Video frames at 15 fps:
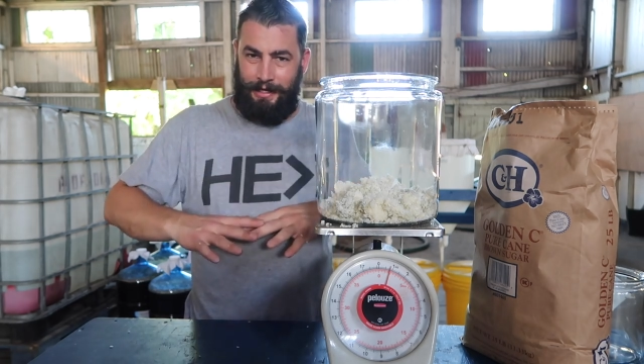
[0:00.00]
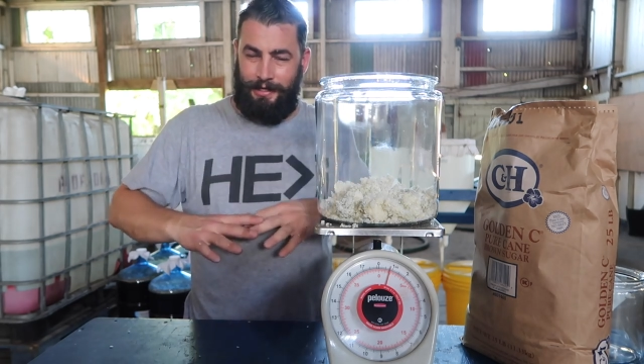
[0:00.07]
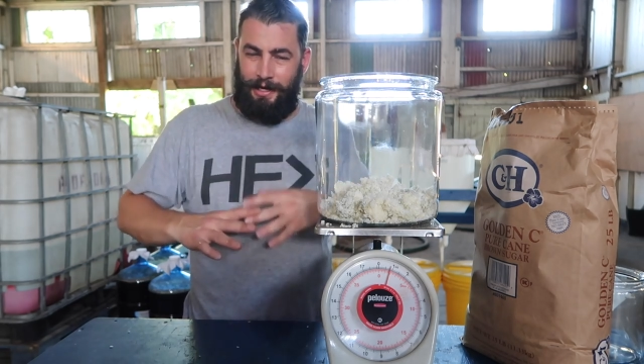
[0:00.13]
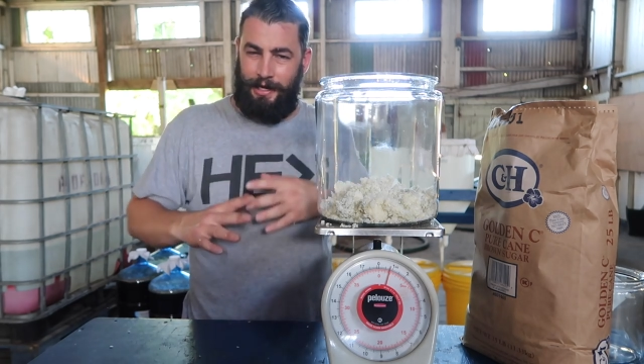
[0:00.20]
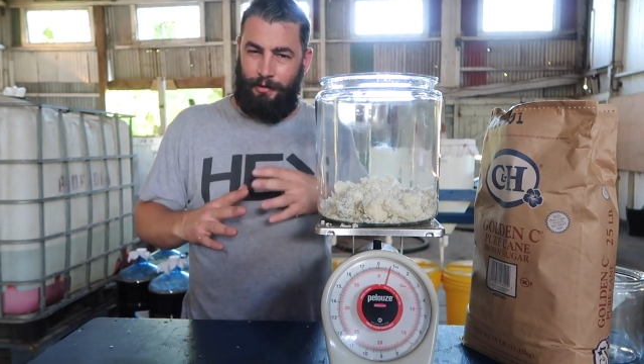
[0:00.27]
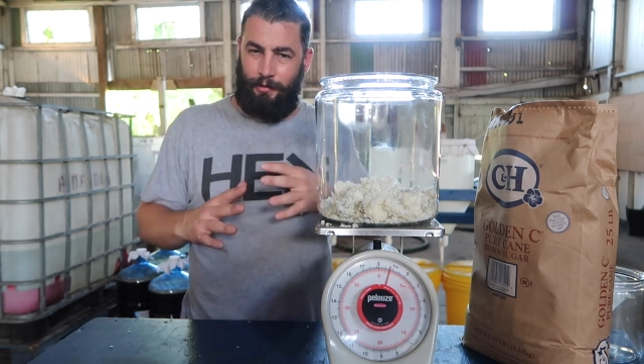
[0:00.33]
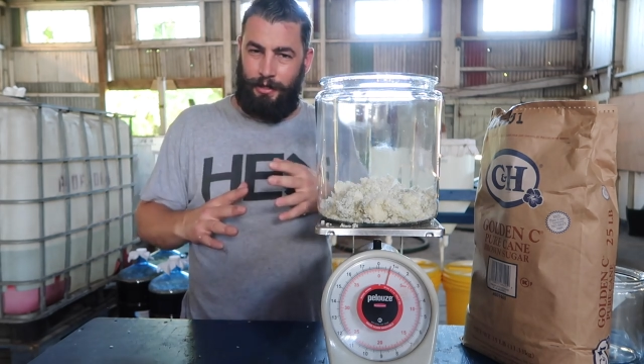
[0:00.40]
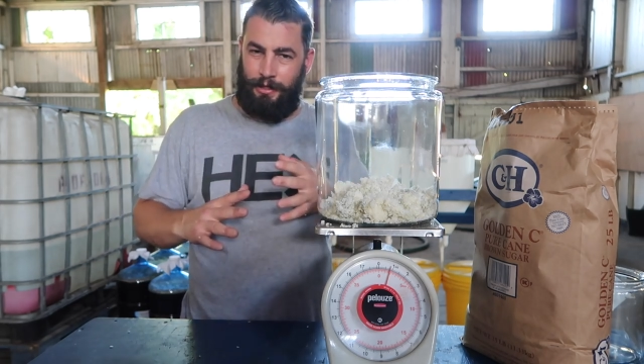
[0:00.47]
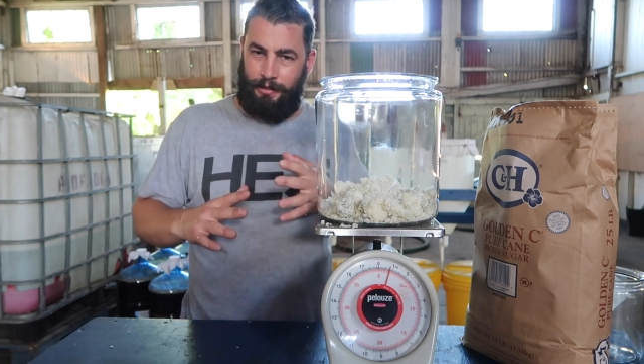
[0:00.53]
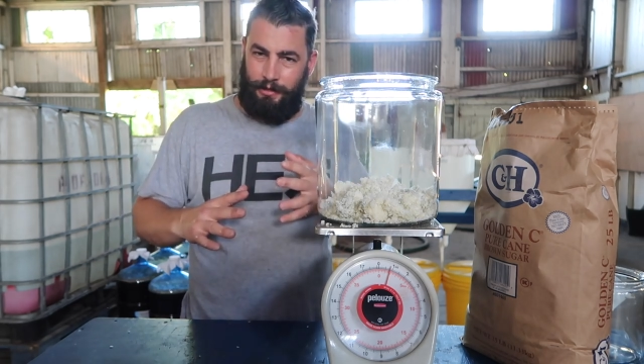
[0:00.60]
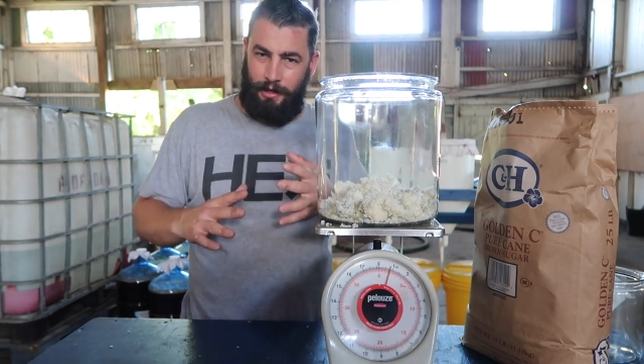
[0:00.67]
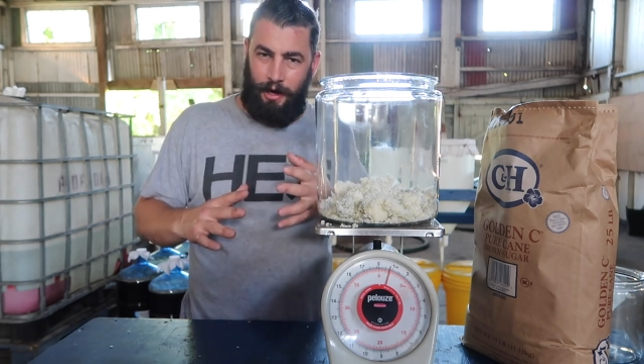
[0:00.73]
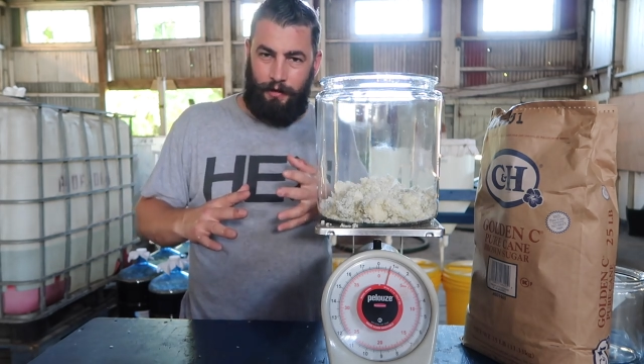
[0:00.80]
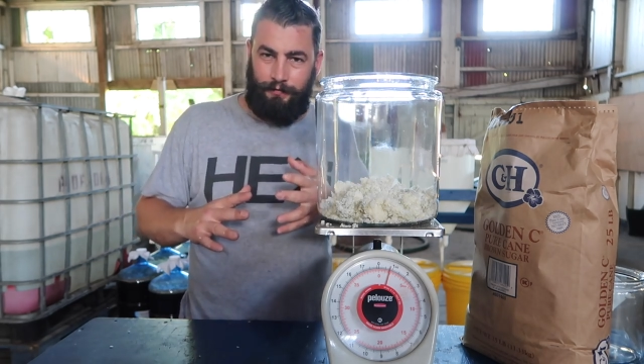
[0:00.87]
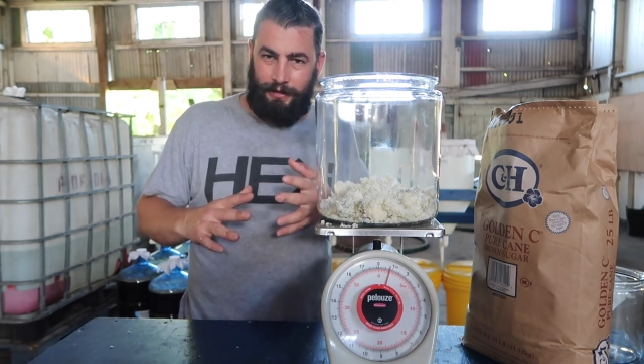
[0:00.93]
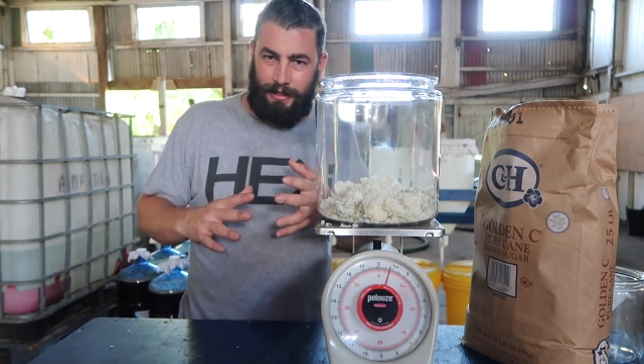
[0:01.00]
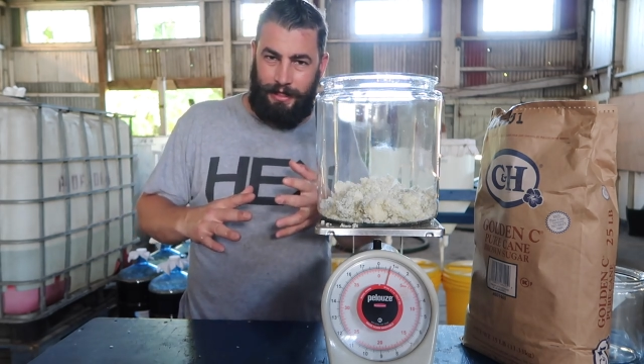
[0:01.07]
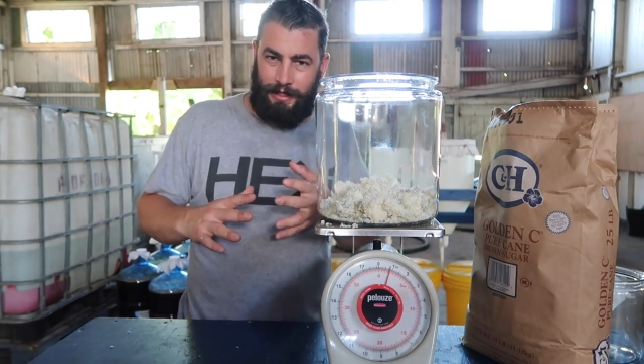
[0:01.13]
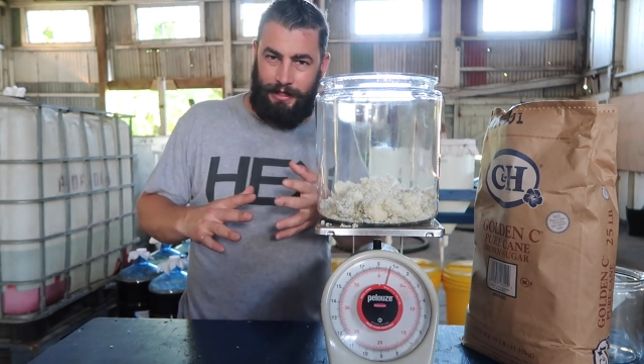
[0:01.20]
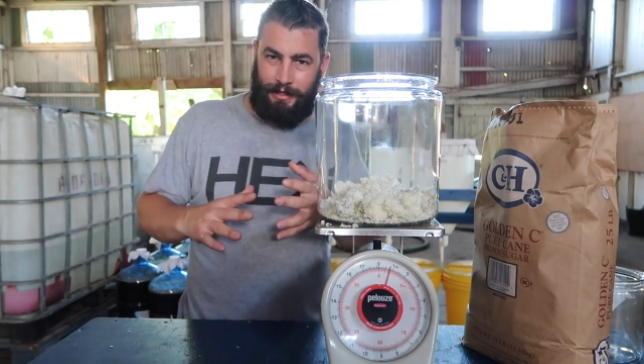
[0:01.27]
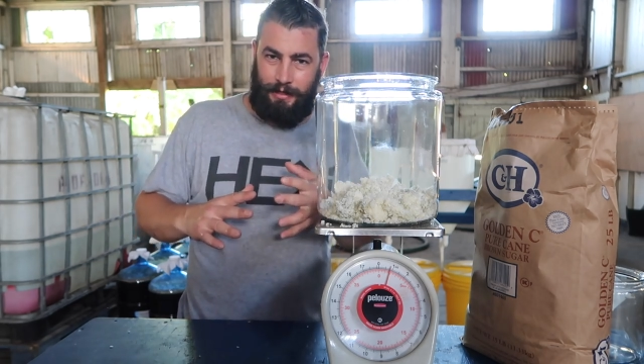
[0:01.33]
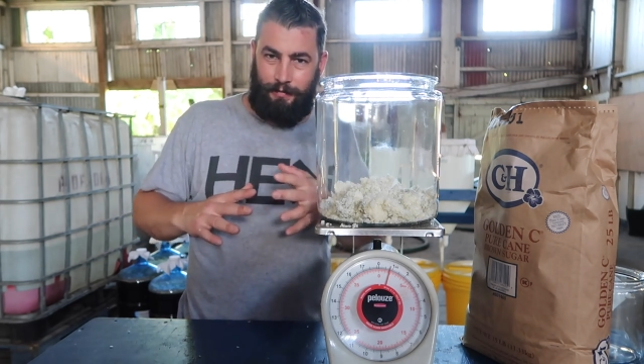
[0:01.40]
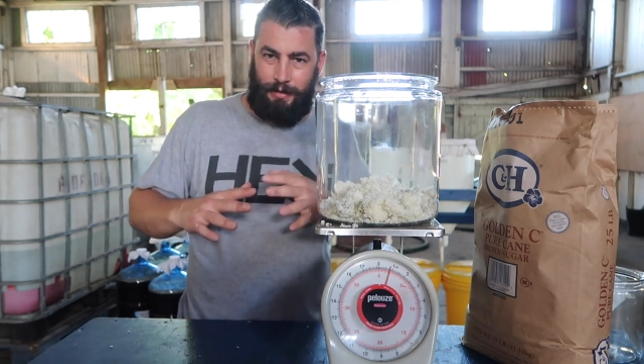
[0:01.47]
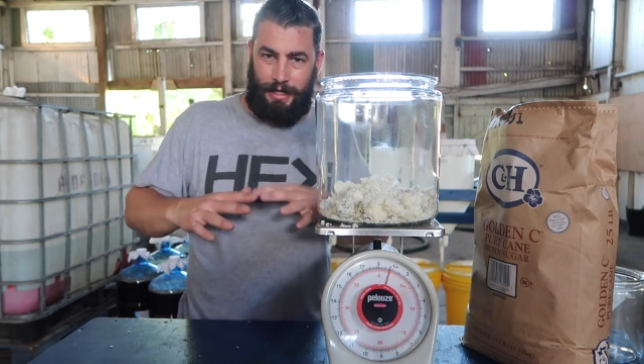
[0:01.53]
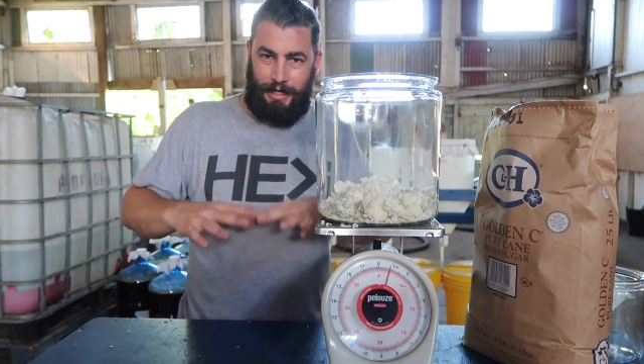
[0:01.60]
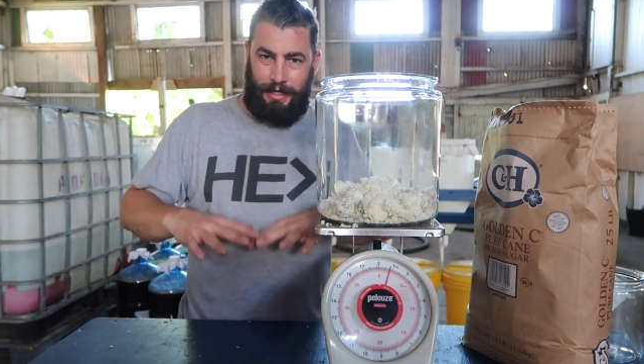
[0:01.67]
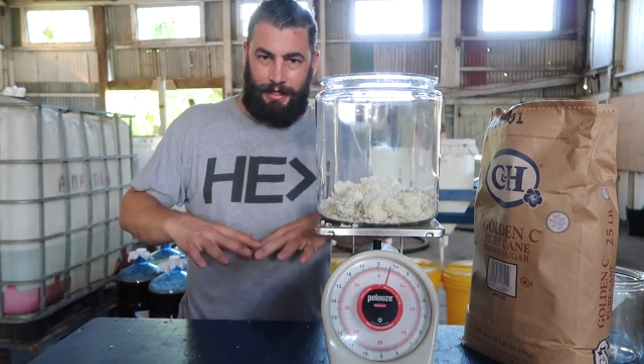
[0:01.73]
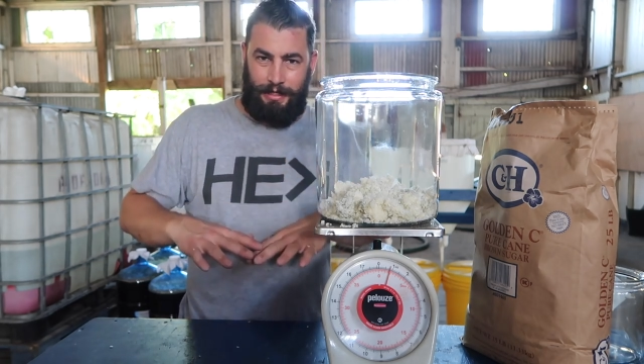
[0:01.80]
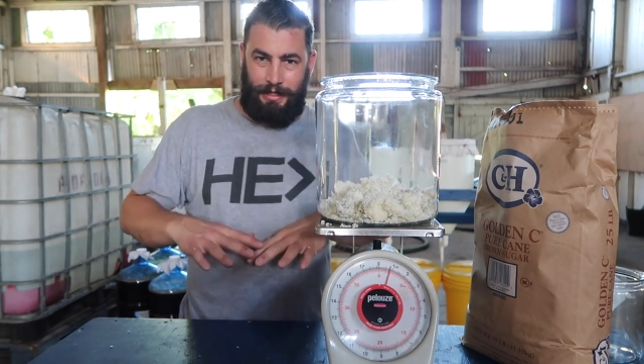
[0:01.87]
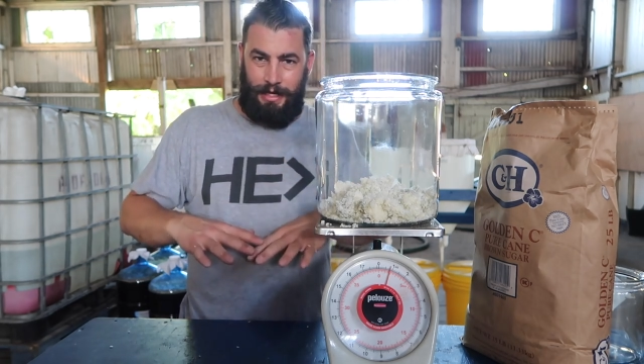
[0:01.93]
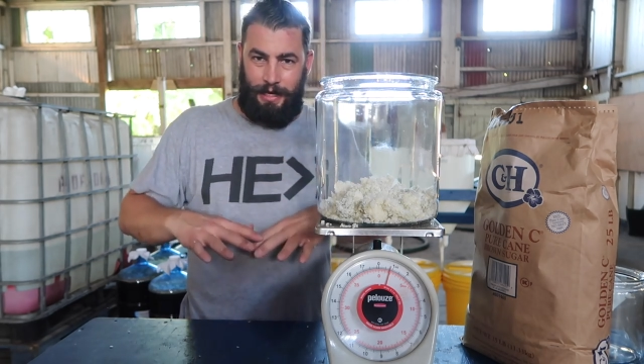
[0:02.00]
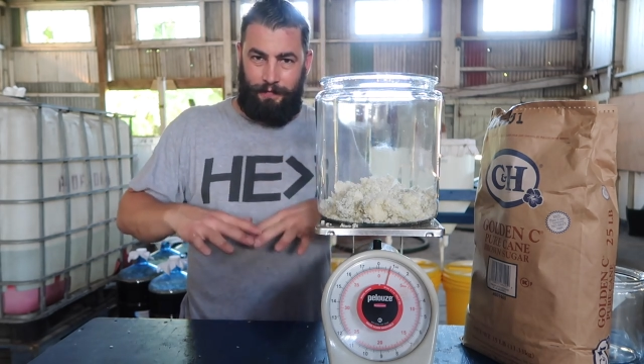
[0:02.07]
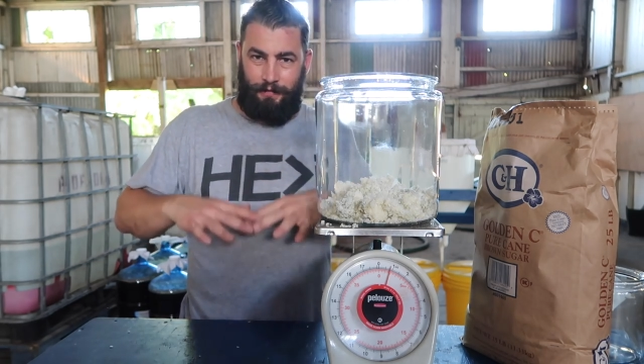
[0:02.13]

you kind of want to often get it at the beginning of the day.